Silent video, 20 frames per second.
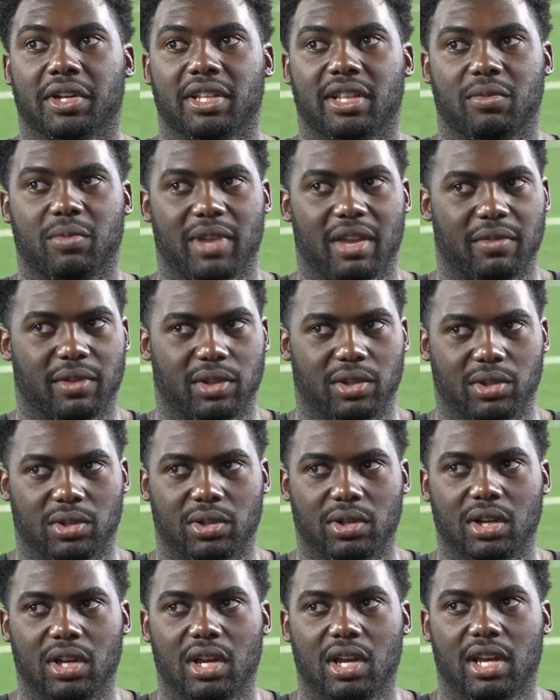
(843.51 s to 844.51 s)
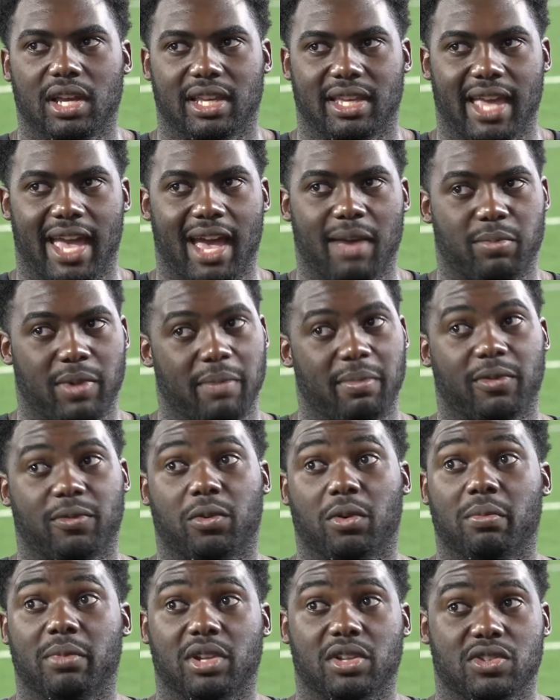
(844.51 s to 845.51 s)
and we have a little gap right
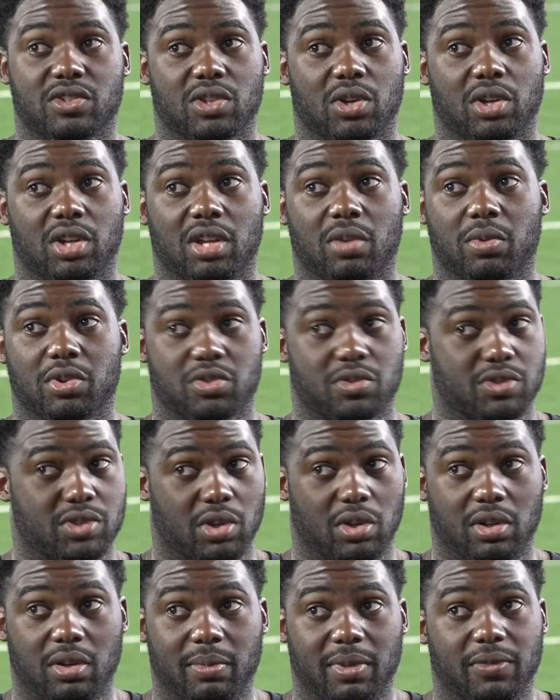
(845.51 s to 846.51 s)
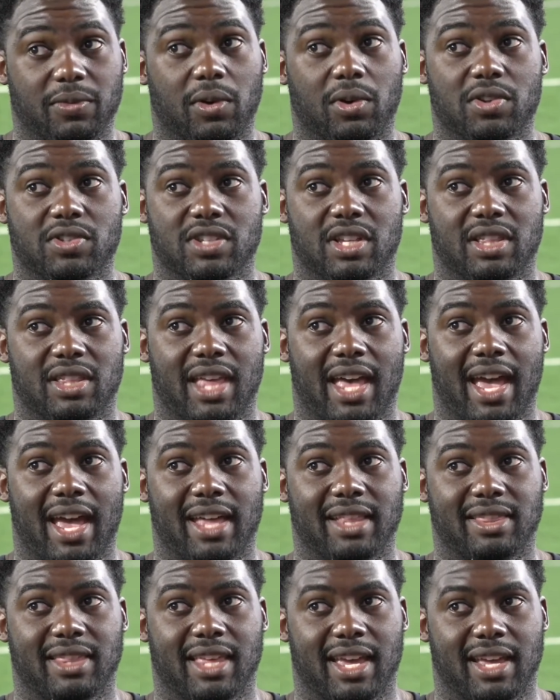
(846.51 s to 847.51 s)
before Minnesota, which we're still going to be focused on that,